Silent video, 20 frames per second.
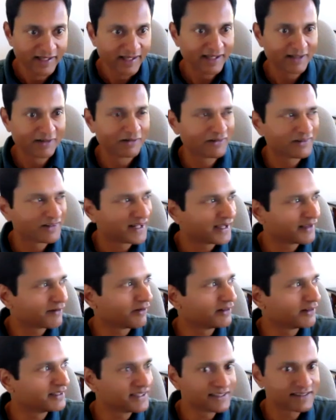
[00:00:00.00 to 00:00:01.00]
it looked like
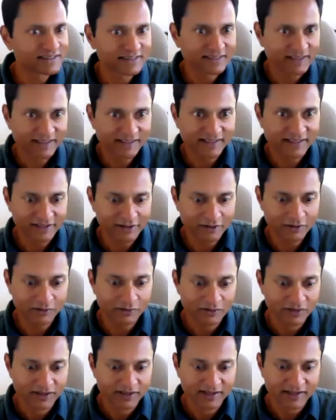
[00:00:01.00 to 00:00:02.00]
all these, uh, you
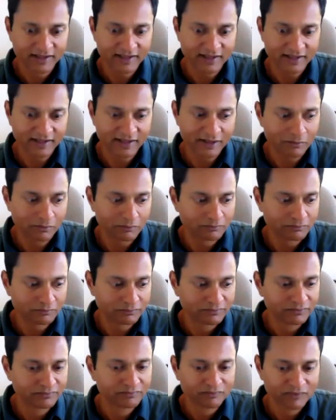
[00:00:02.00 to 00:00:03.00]
know, uh,
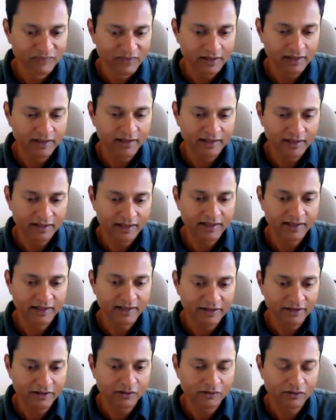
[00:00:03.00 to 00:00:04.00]
uh,
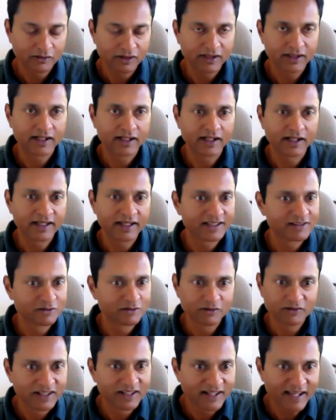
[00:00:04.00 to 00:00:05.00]
you know, uh, kids
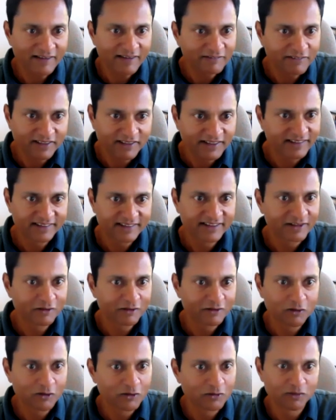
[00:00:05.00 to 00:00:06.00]
who didn't have a real
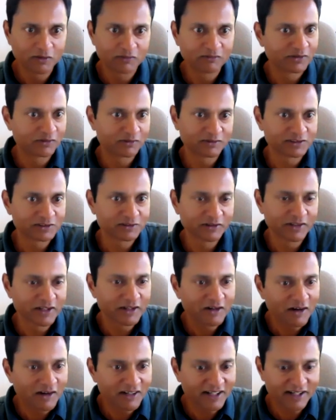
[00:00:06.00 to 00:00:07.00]
clue of what was going
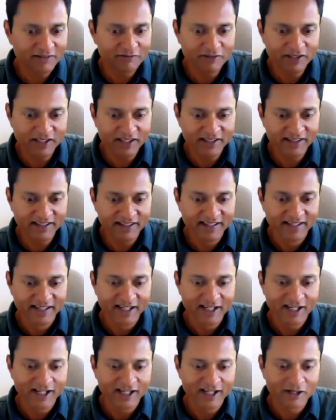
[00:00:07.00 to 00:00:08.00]
on, and we,
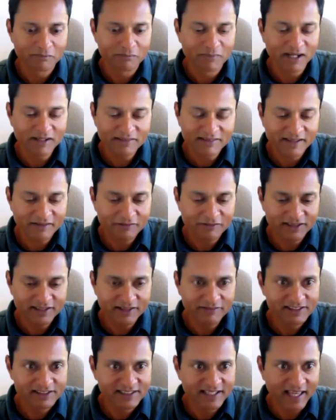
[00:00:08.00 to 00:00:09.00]
uh, but they were they
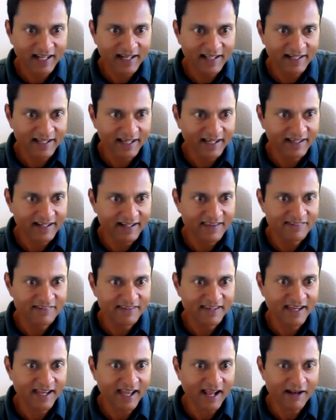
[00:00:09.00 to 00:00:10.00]
were scaling like
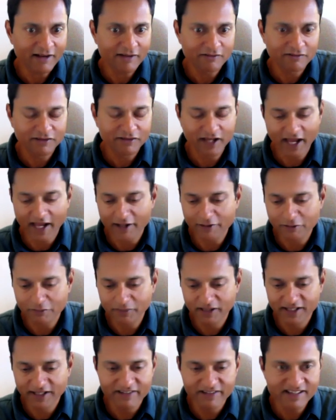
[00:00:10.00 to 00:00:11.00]
crazy. And yeah, I
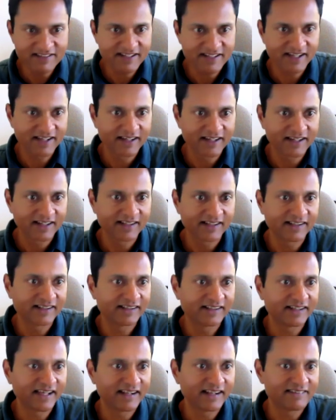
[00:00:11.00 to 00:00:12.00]
remember investing
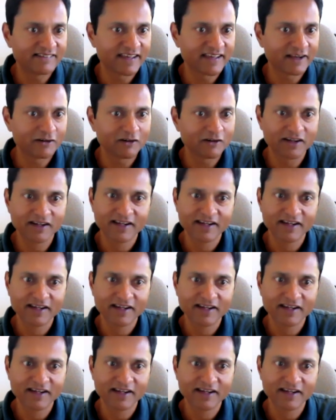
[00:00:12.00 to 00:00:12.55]
uh, and saying, look,